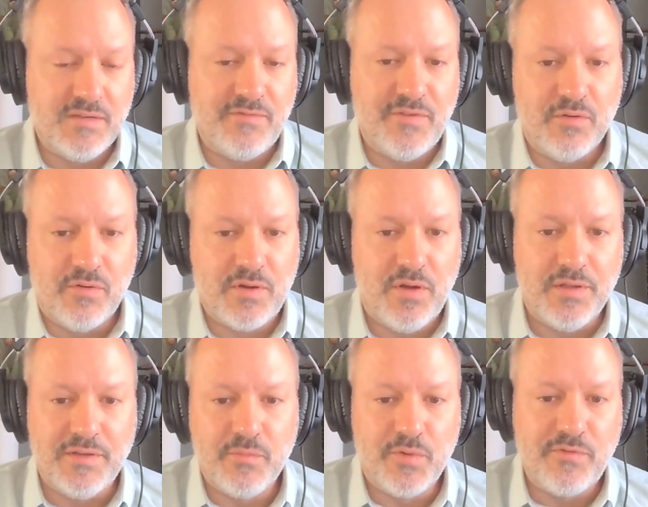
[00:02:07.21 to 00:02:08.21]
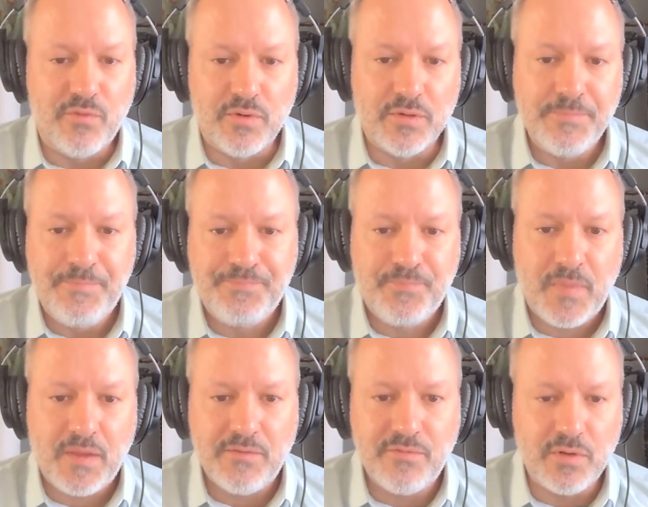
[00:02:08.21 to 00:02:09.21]
if you recall, even before
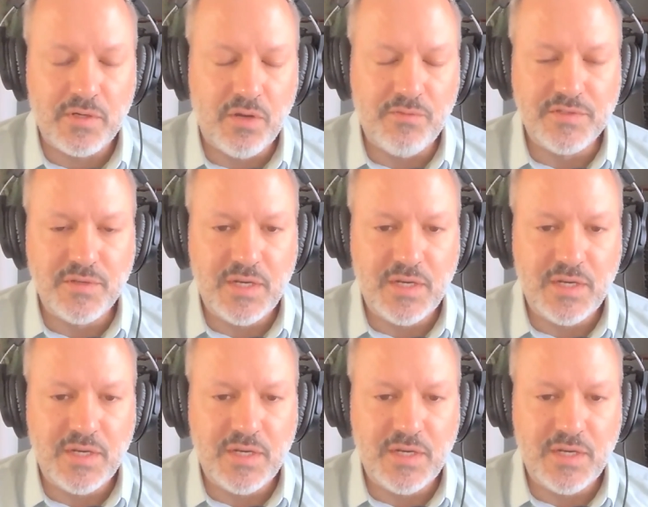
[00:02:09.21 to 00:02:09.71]
COVID.